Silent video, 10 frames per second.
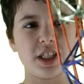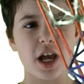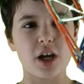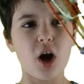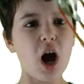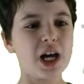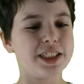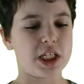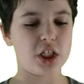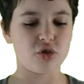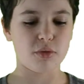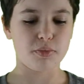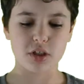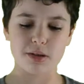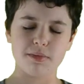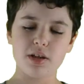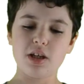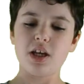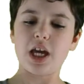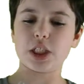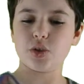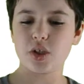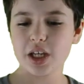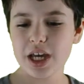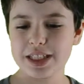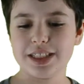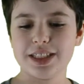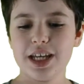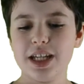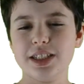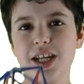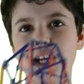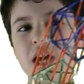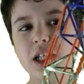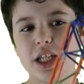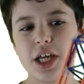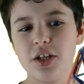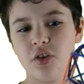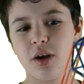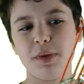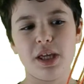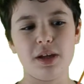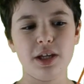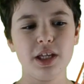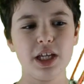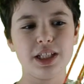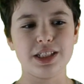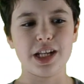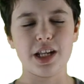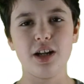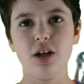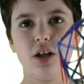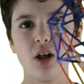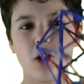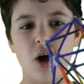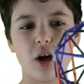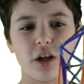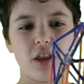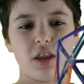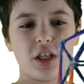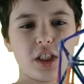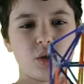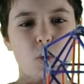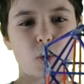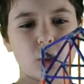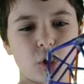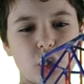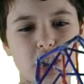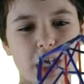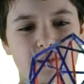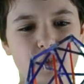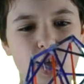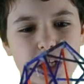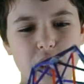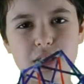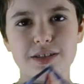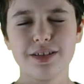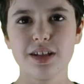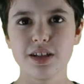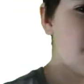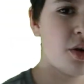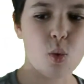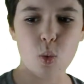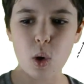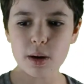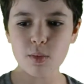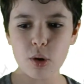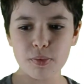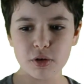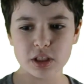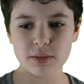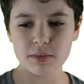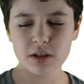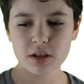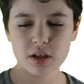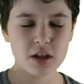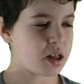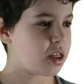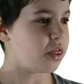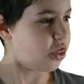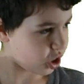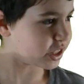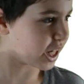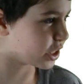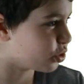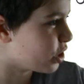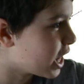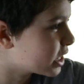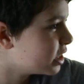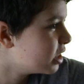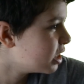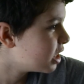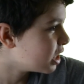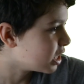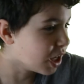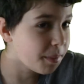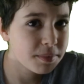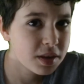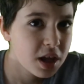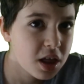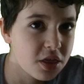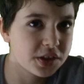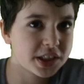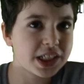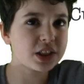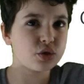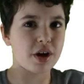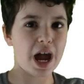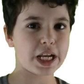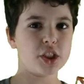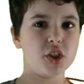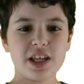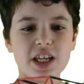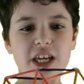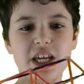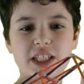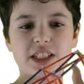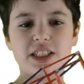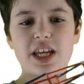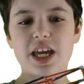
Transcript: icosahedral prism. As you can guess, an icosahedron being extended along this orange set of lines. One more prism, the tesseract. Yep, the tesseract is